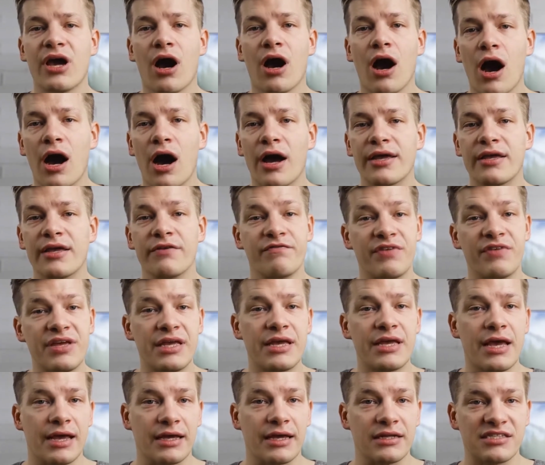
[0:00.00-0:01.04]
high
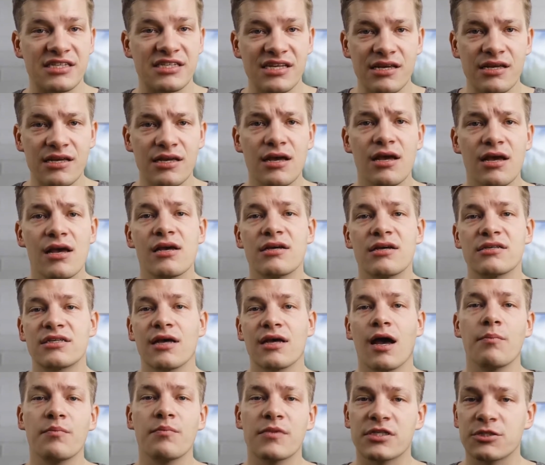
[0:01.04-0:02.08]
VAT,
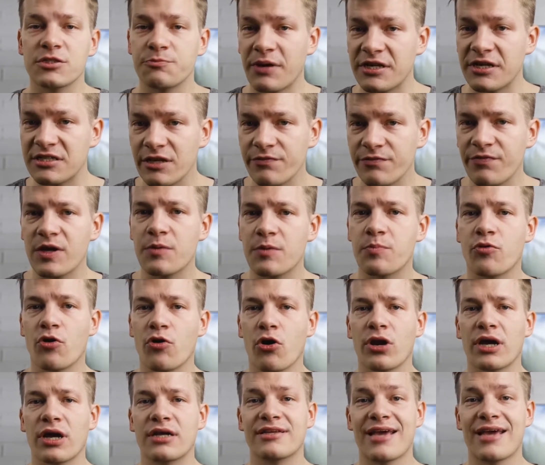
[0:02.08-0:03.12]
some specific
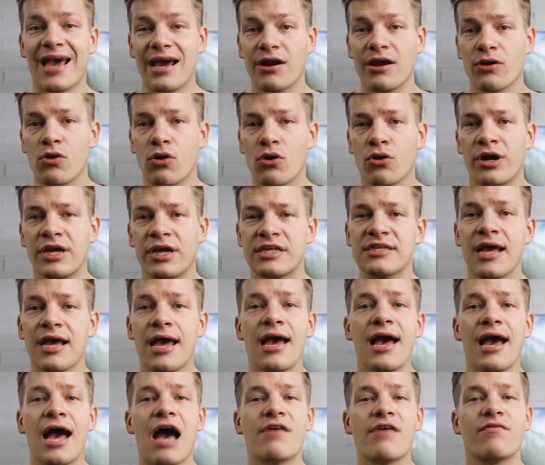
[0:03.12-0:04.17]
product categories
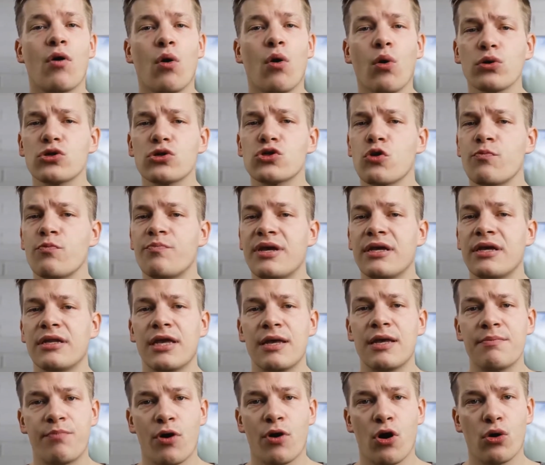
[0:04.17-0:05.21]
have also been
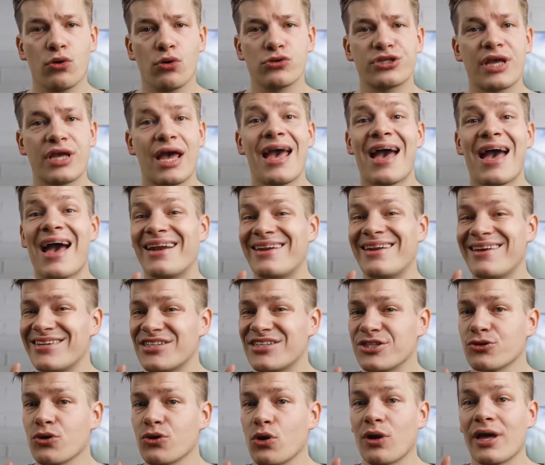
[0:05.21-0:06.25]
imposed
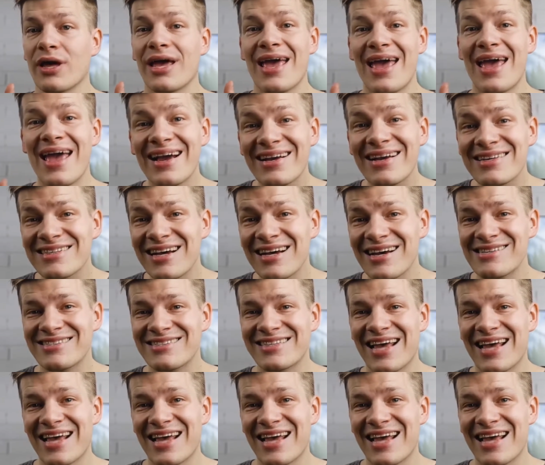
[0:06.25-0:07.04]
additional excise